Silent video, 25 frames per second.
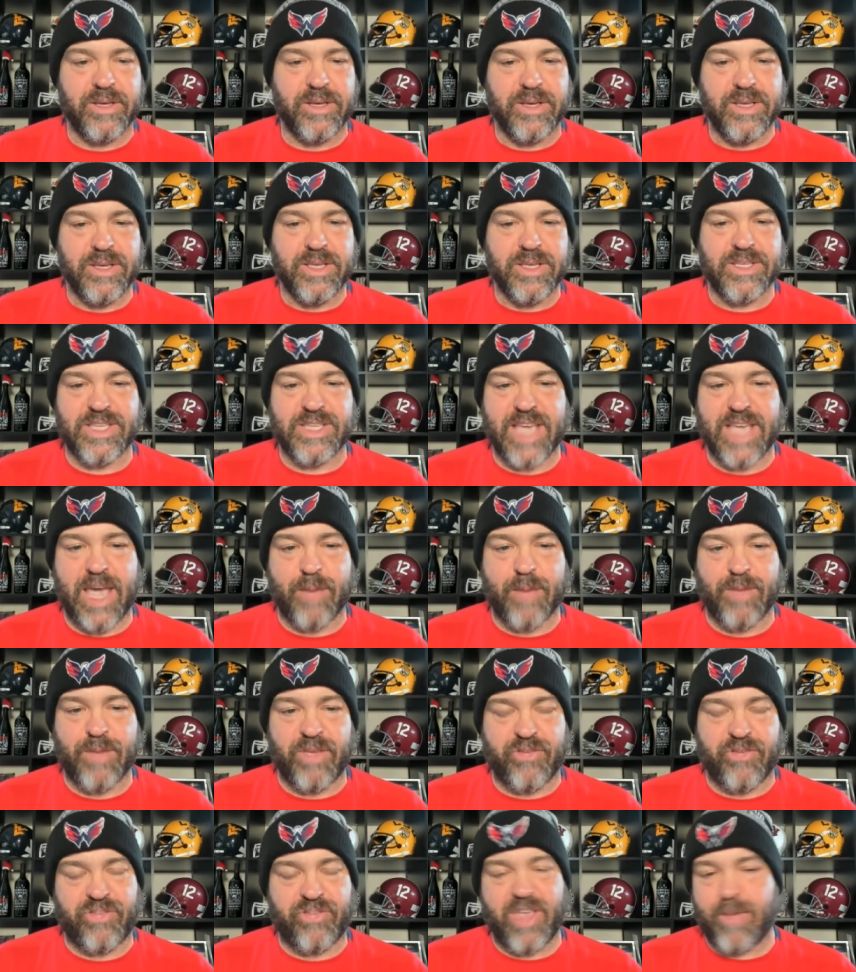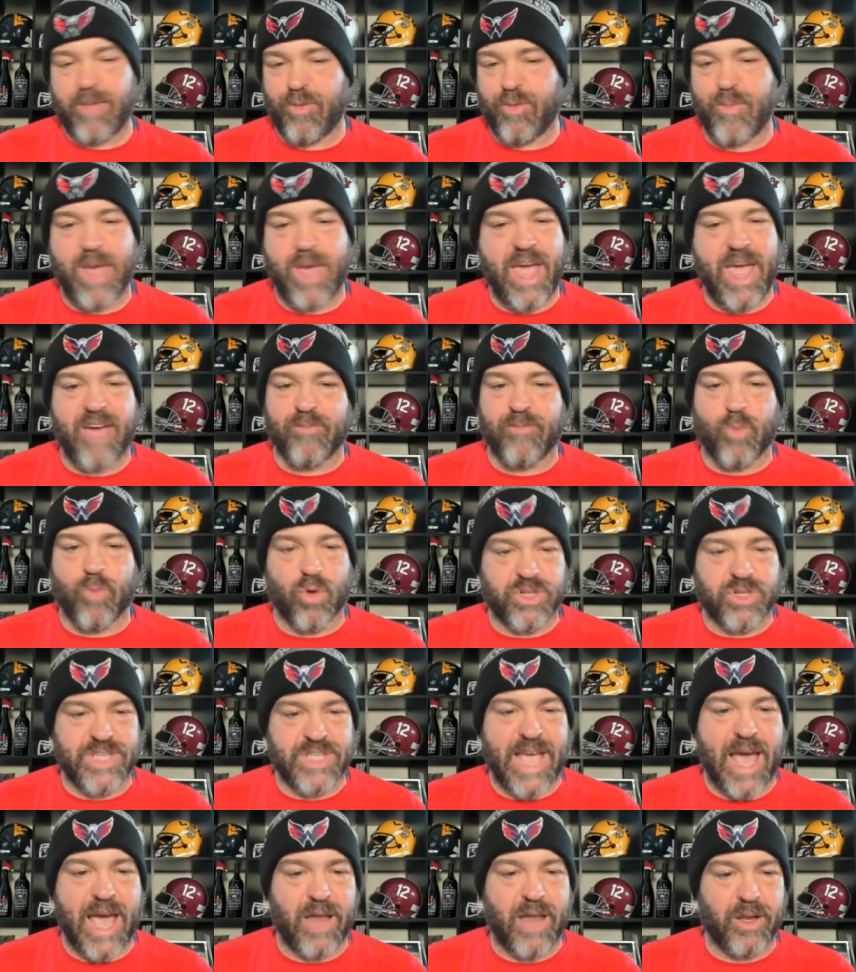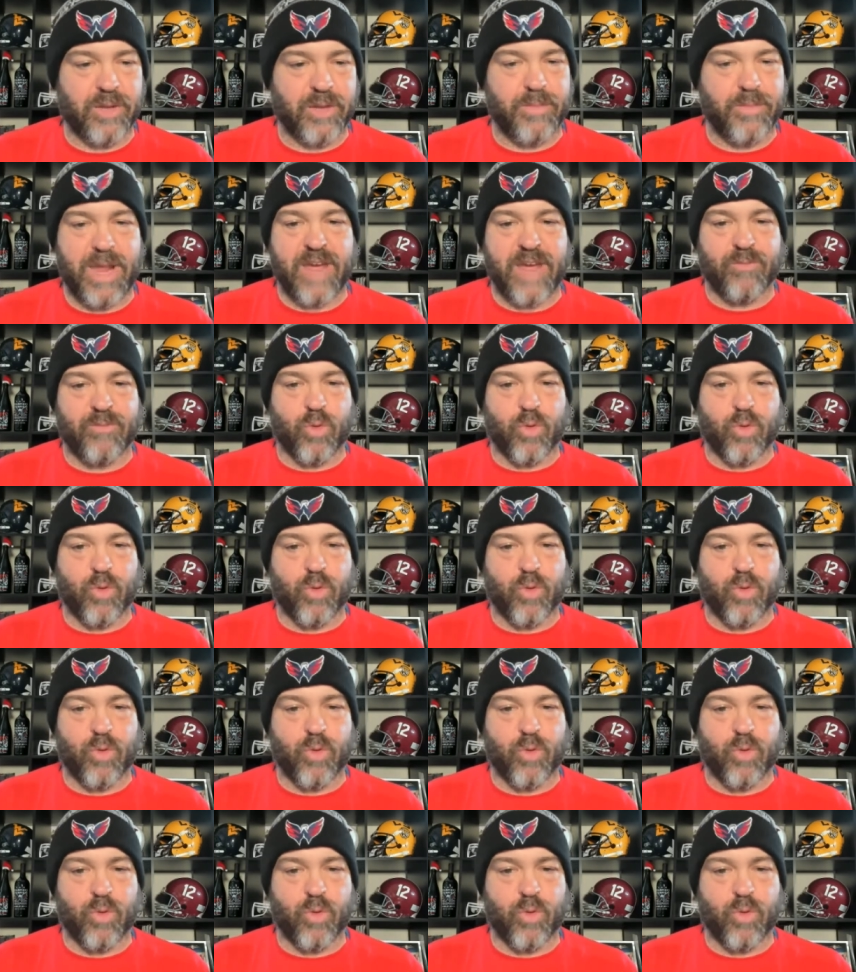Sammy. Sammy may have more talent, may have more